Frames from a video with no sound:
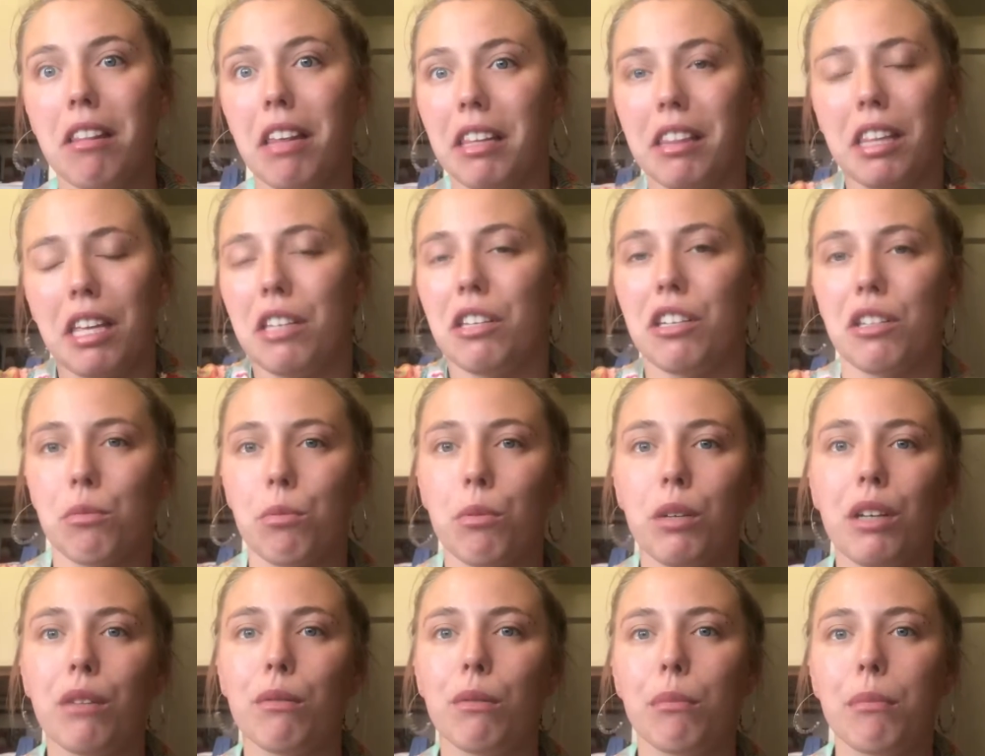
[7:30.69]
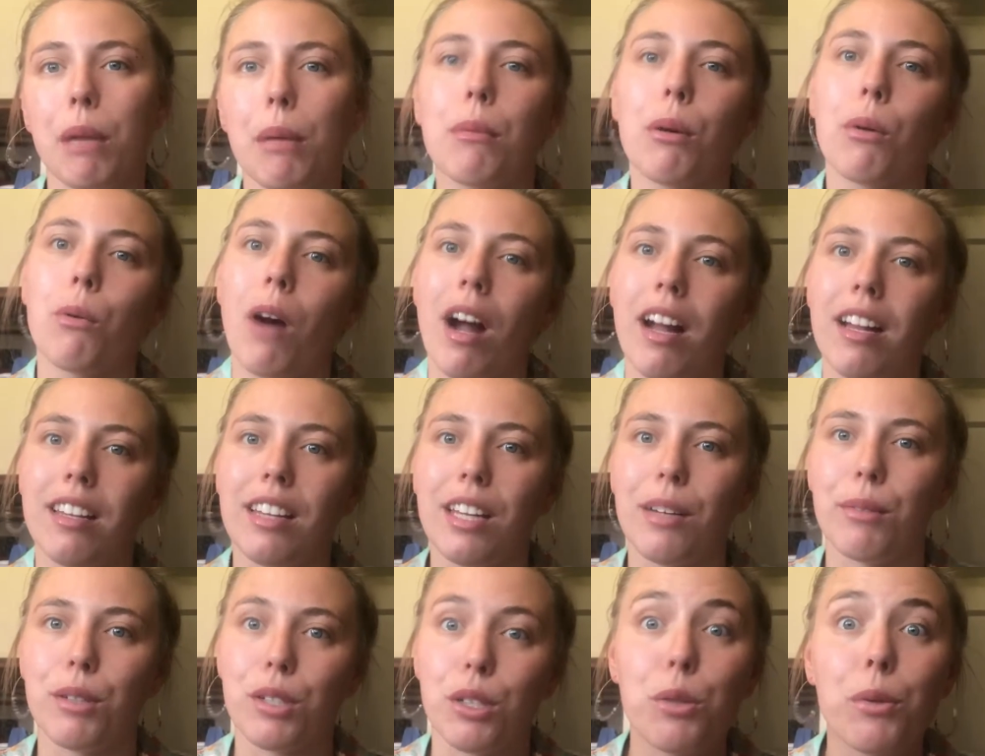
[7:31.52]
Like, they just wouldn't remember why
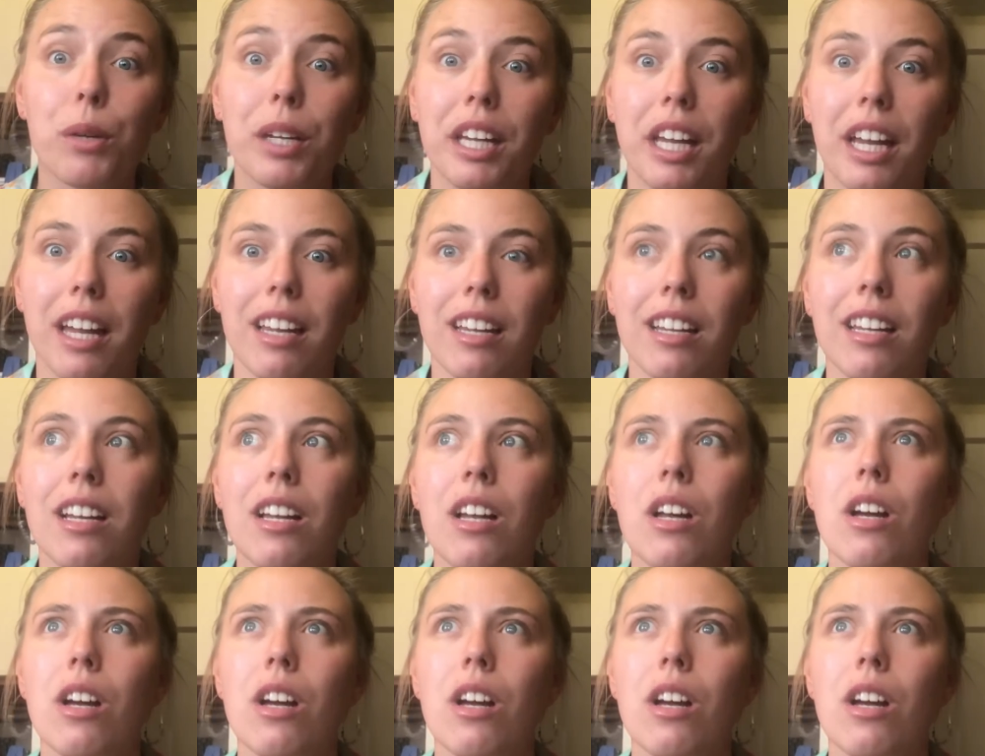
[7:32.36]
they were doing it